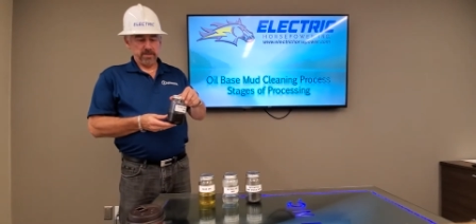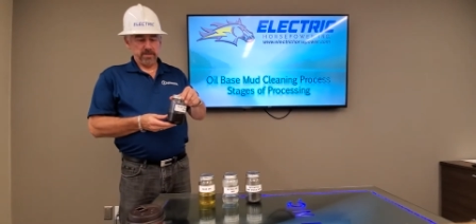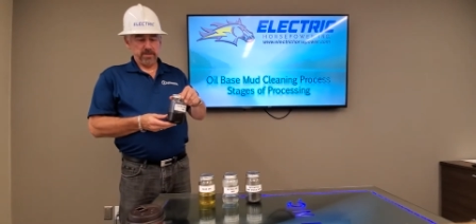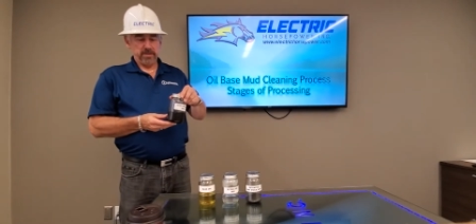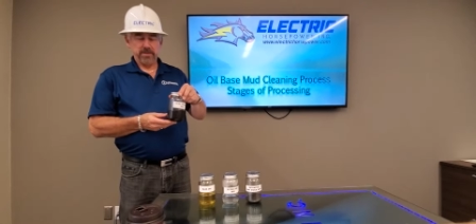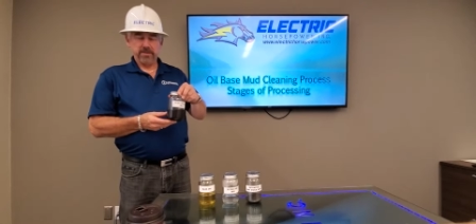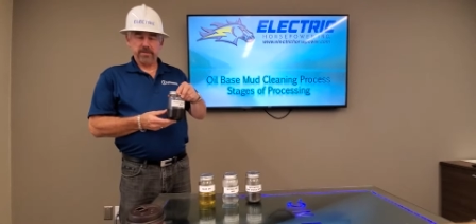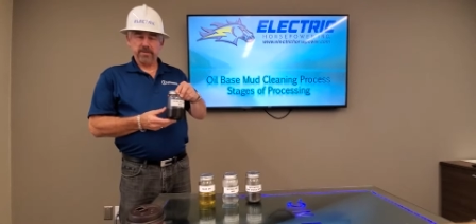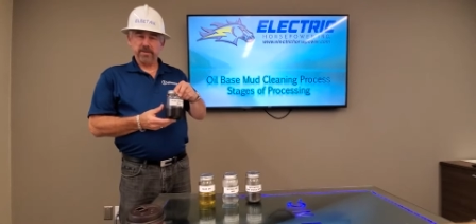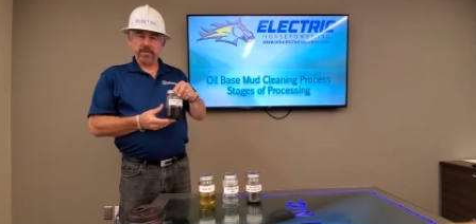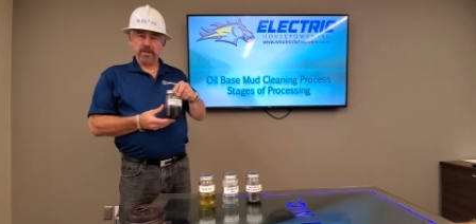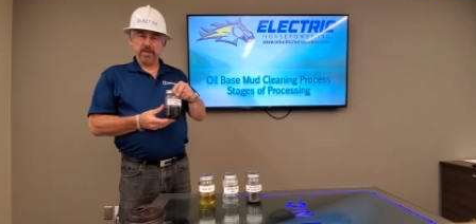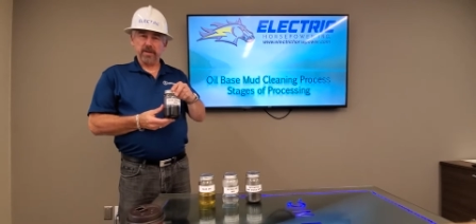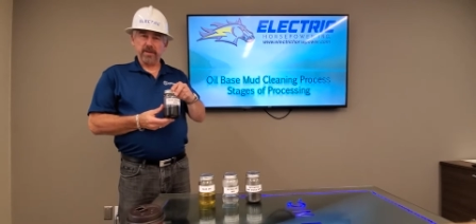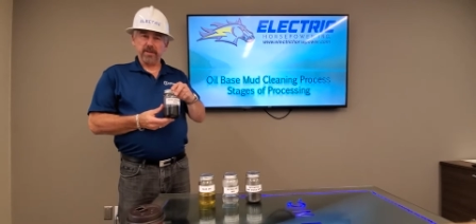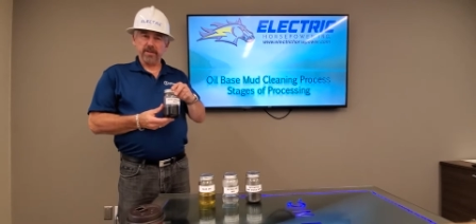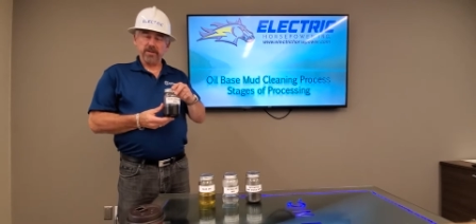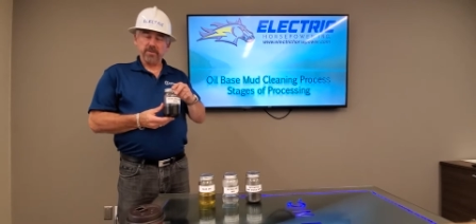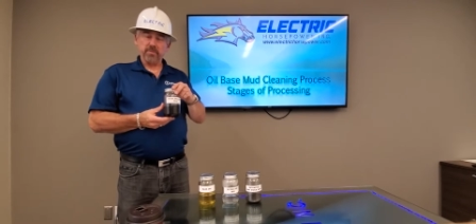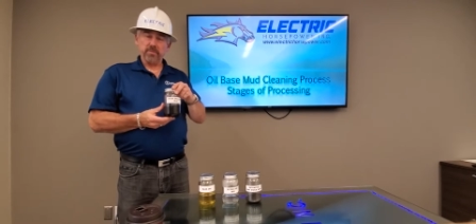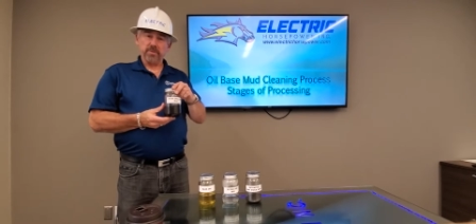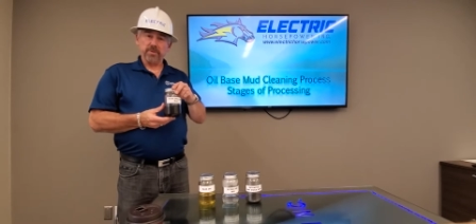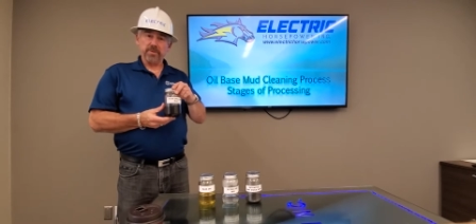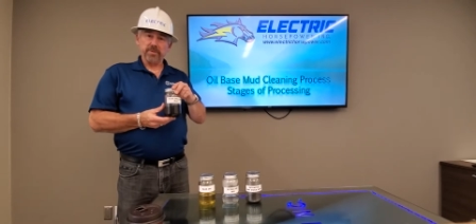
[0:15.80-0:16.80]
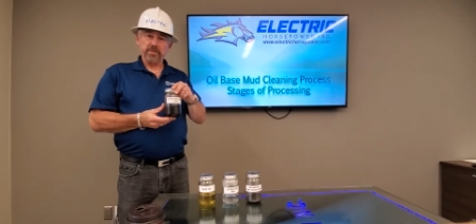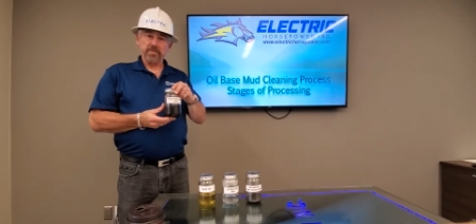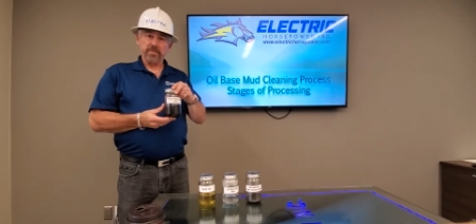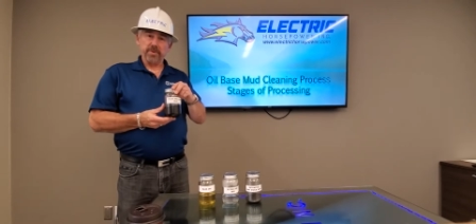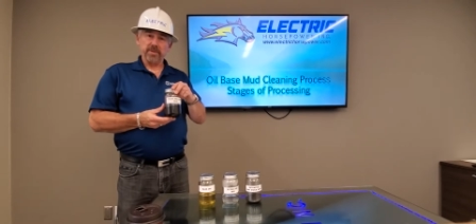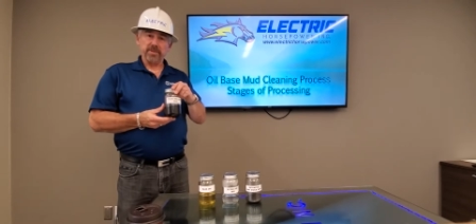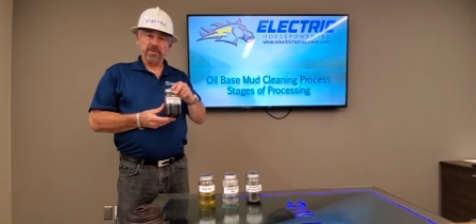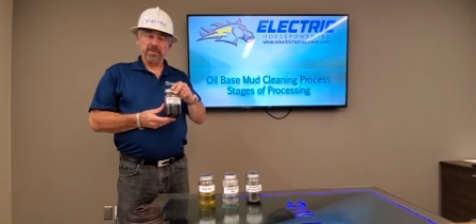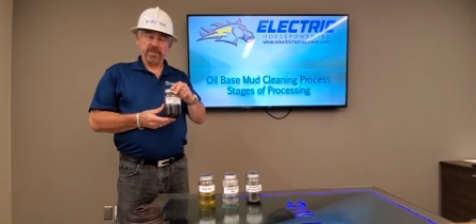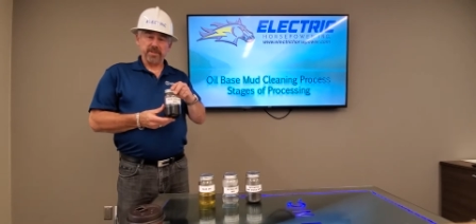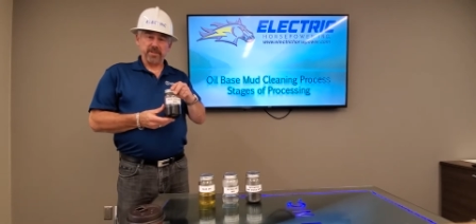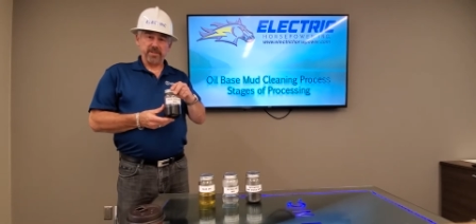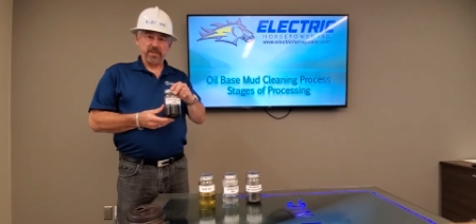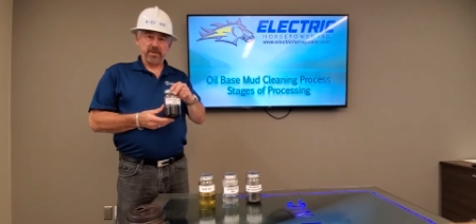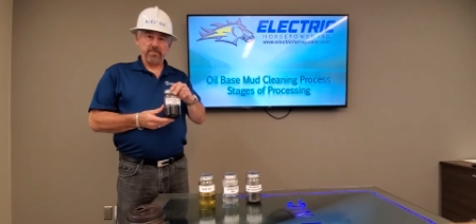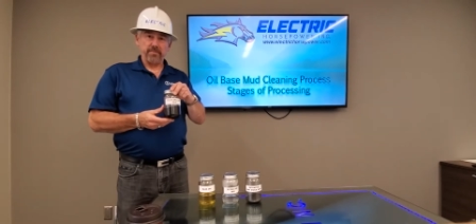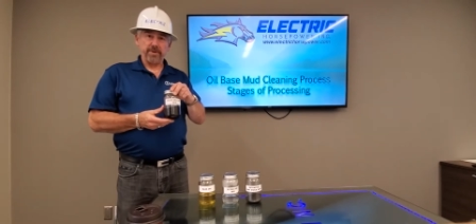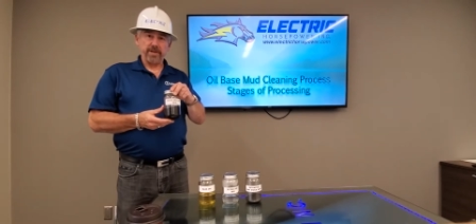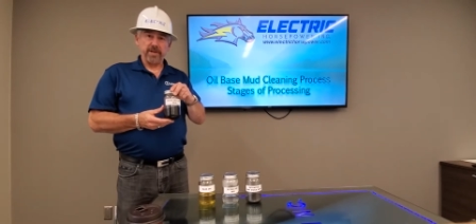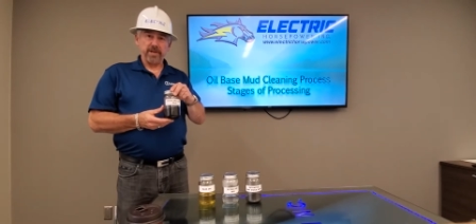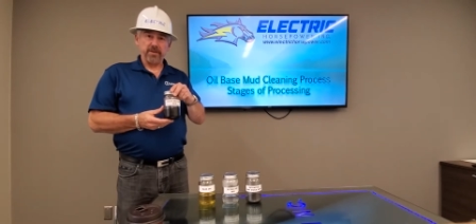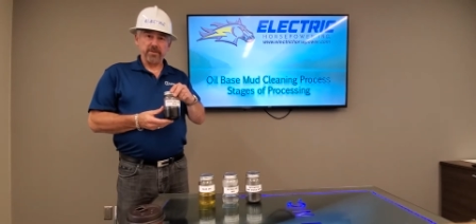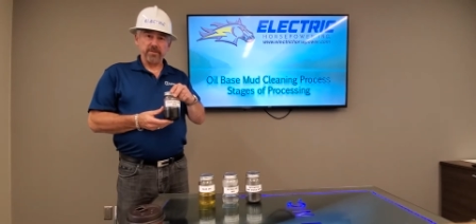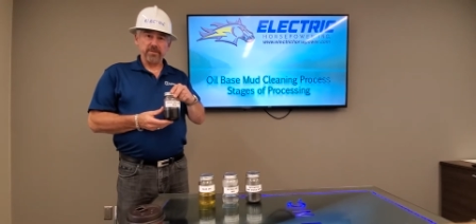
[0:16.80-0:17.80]
So this one's about 16
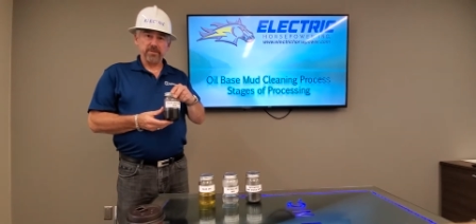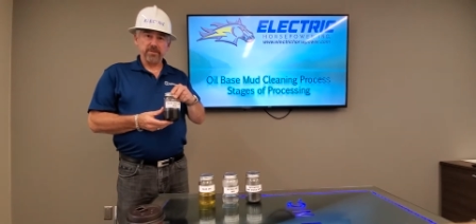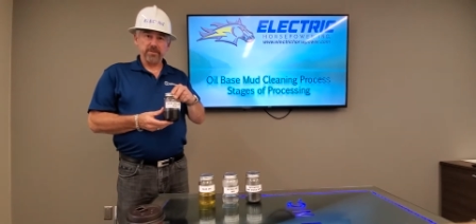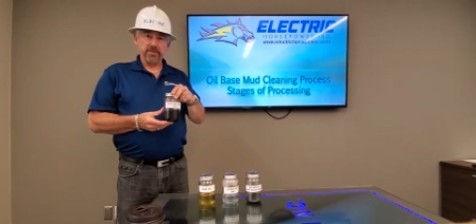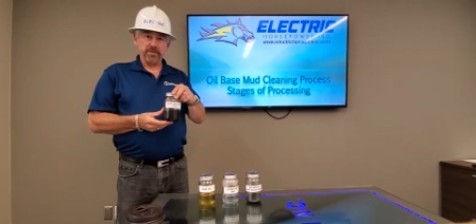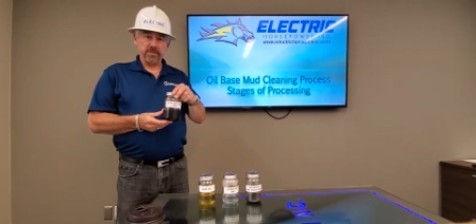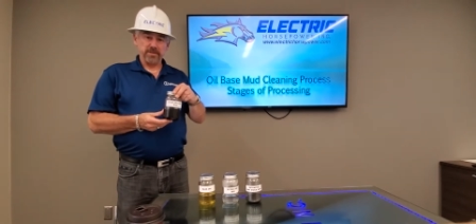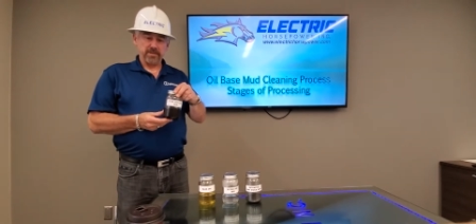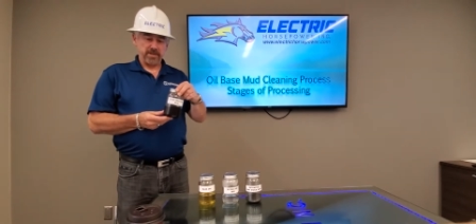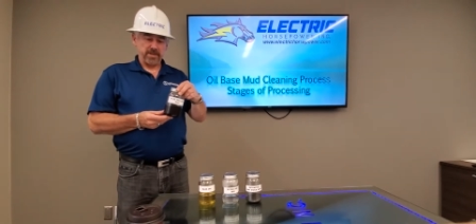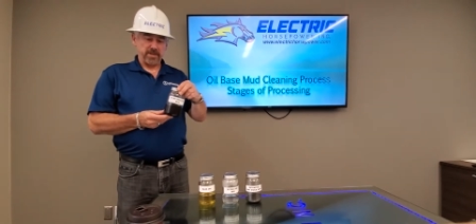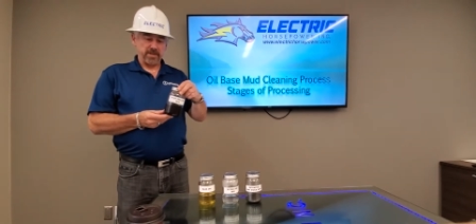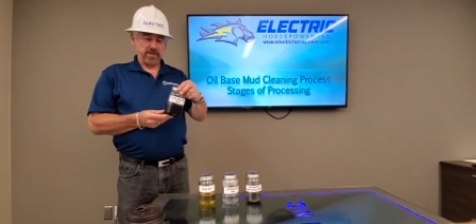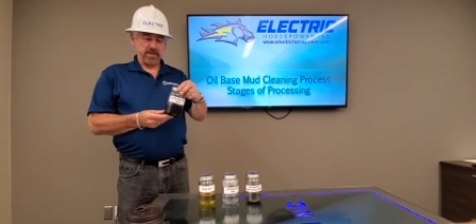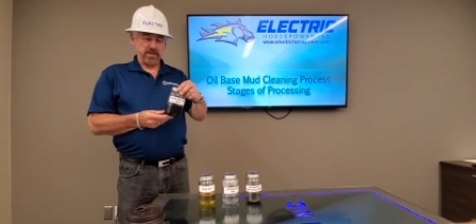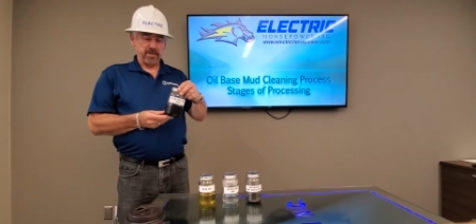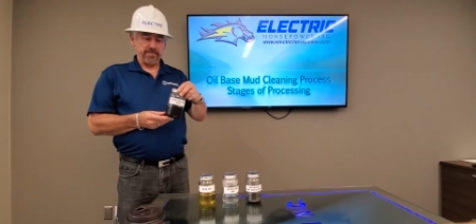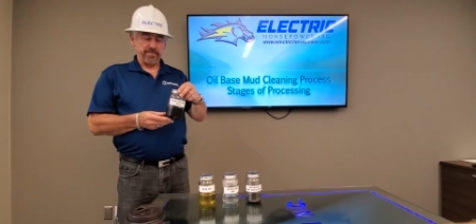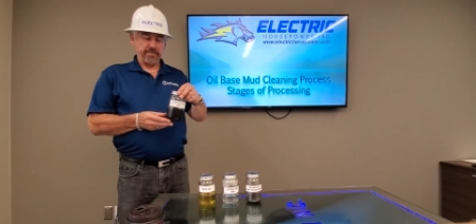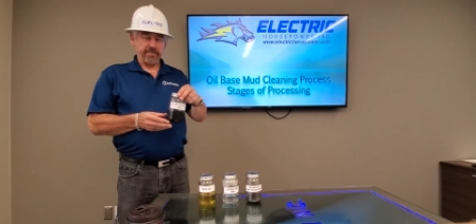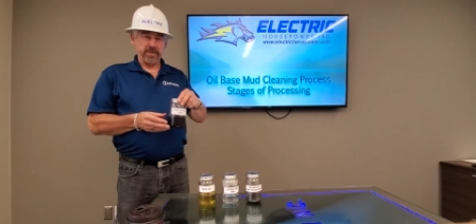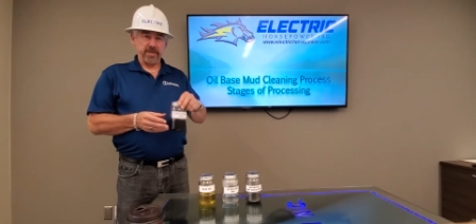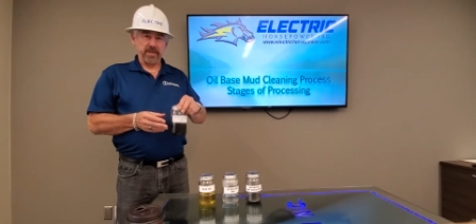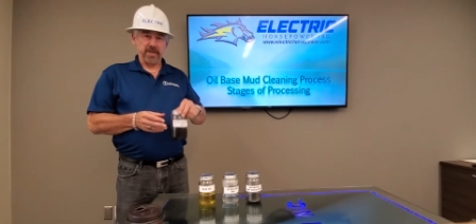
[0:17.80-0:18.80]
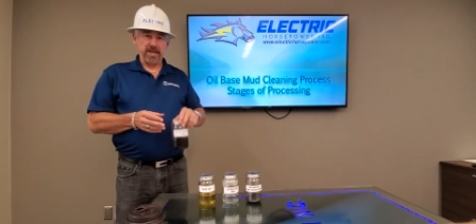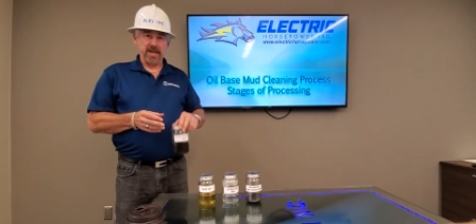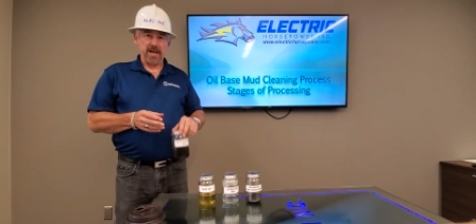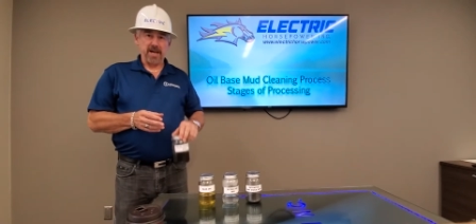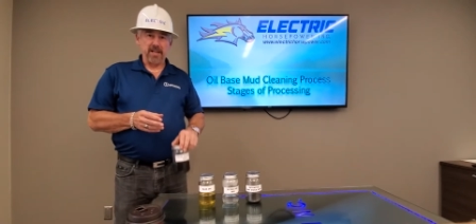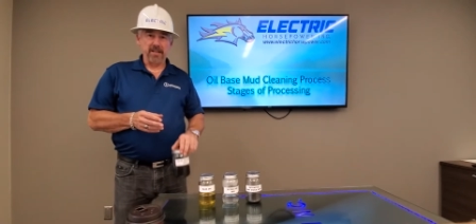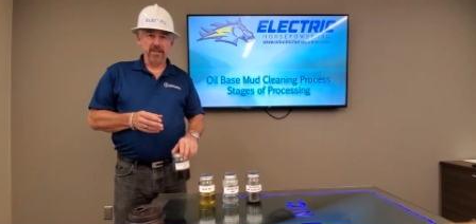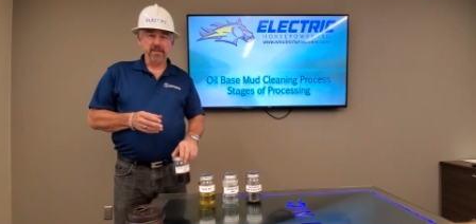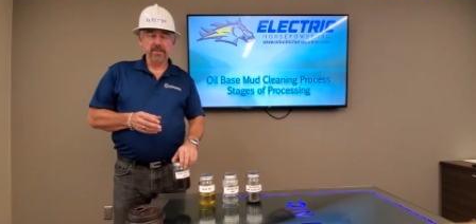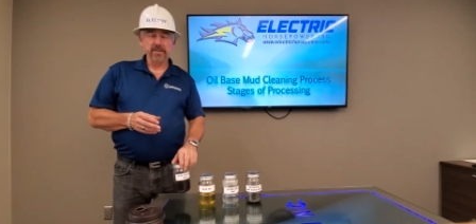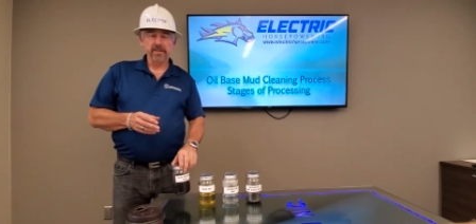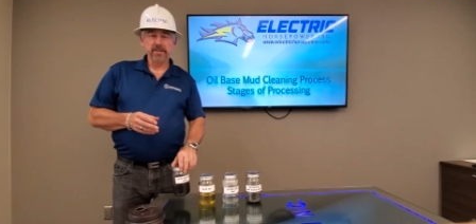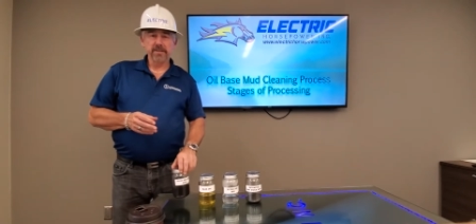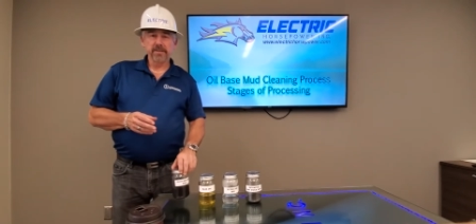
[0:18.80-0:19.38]
pounds a gallon